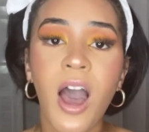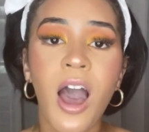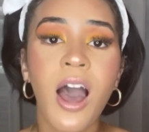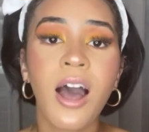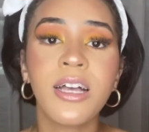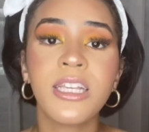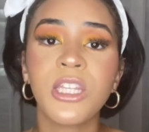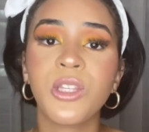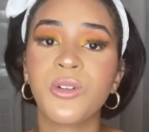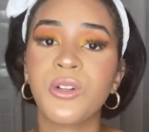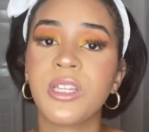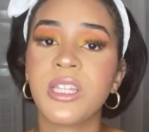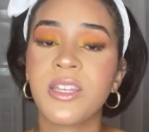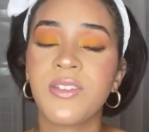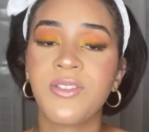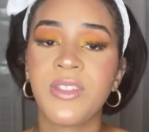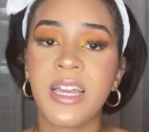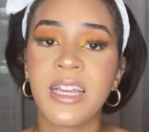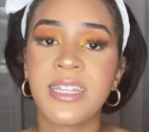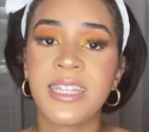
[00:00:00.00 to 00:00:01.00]
all sorts
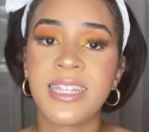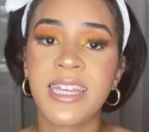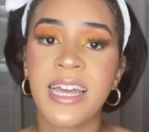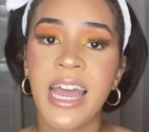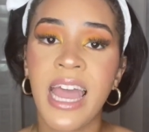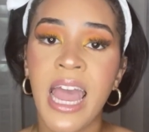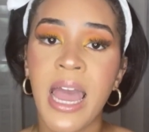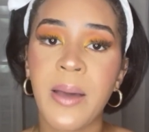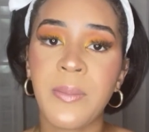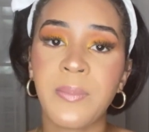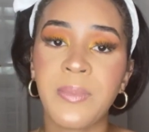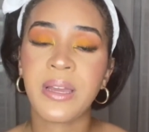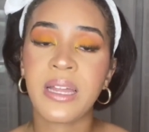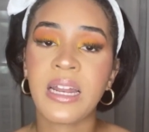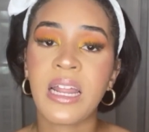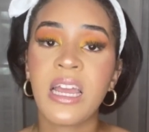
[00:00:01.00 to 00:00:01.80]
of things could happen.